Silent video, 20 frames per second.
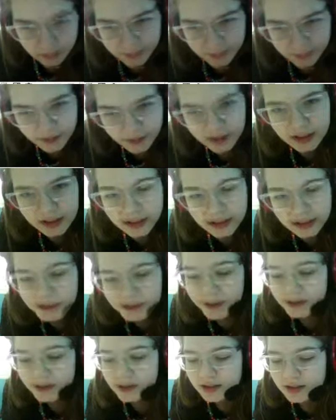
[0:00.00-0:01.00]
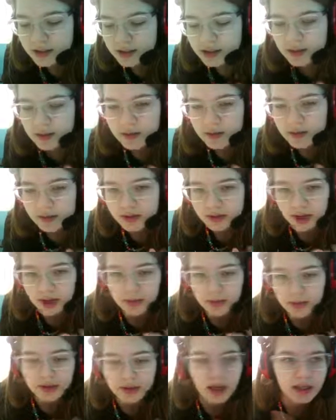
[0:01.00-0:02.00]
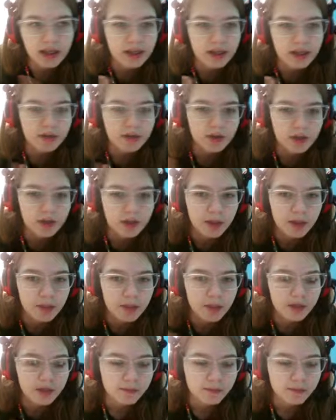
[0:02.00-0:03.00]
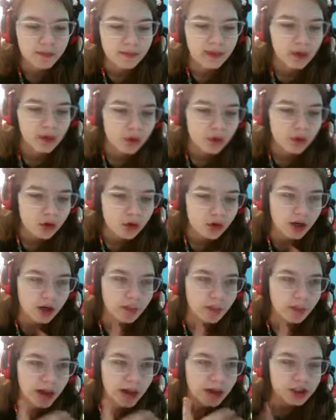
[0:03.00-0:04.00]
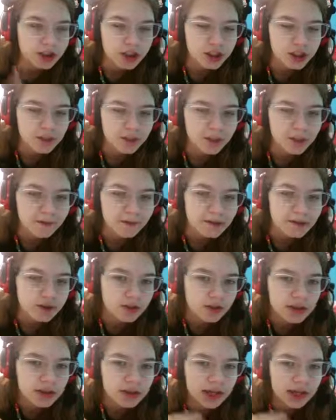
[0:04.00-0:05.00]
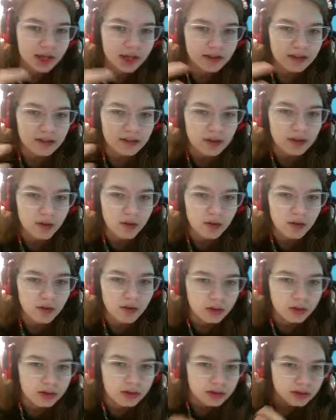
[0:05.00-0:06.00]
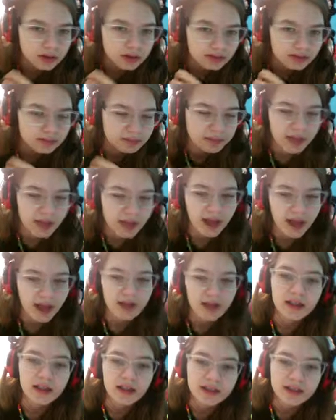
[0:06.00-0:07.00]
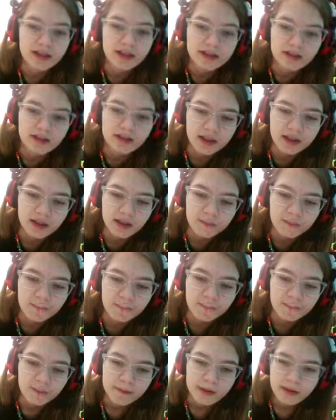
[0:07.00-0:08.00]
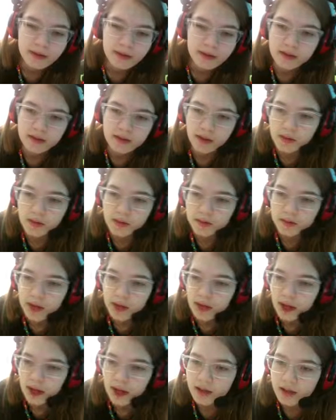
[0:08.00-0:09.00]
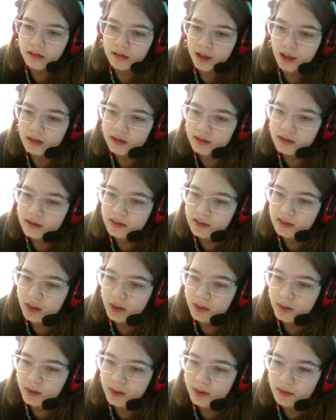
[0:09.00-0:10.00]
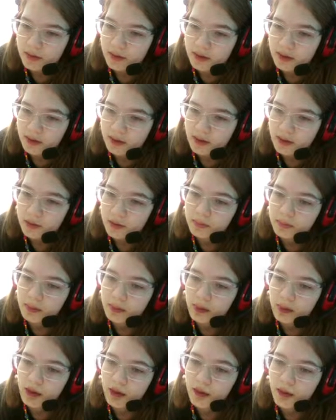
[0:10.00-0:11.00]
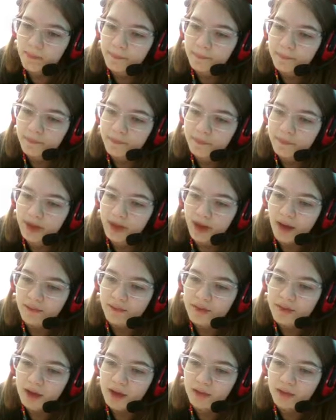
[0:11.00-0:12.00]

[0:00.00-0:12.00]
this is basically the music. I need to rough it up a bit or polish it a bit so it's not so bad, and that's basically it. So that's I hope that was good. But yeah, so